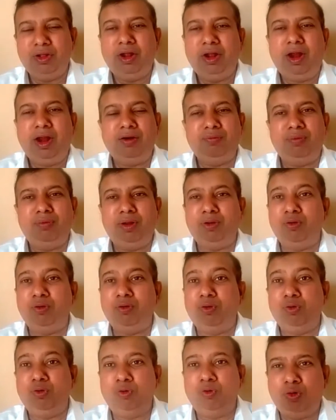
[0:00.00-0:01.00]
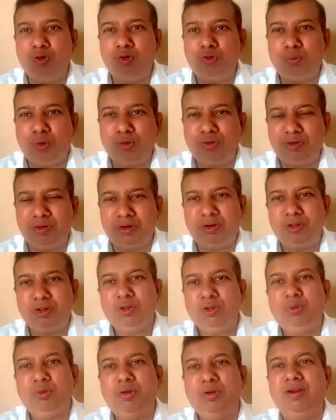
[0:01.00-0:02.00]
And when you don't want it,
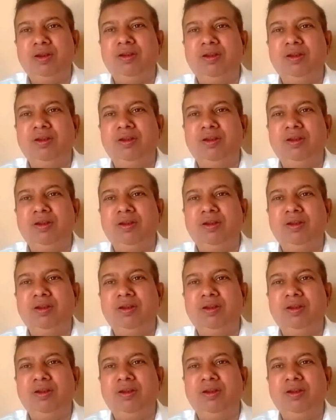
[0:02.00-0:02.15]
you can